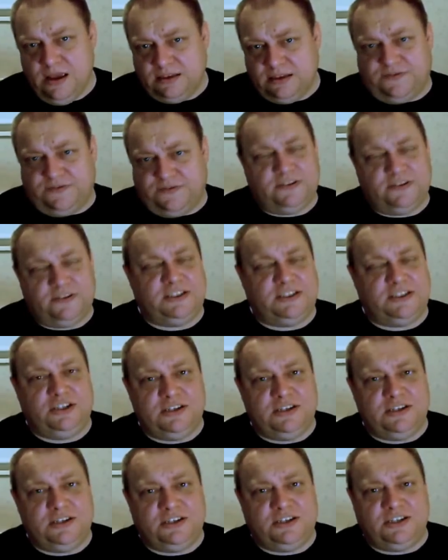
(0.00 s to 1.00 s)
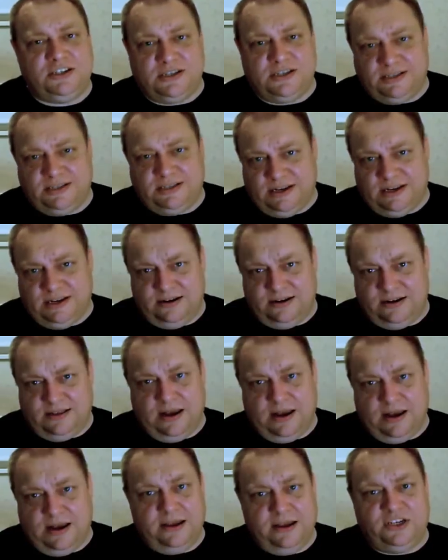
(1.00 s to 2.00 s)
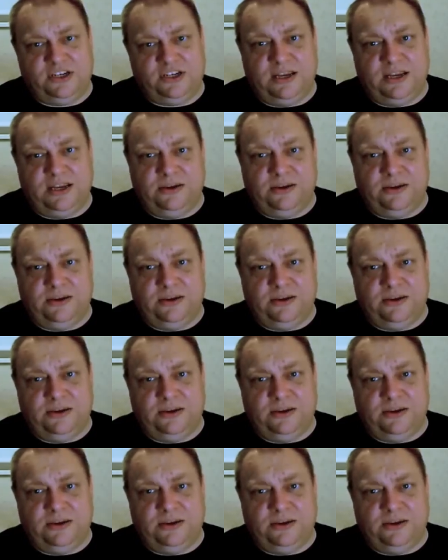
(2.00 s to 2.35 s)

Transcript: So far as the Church is concerned, the clergy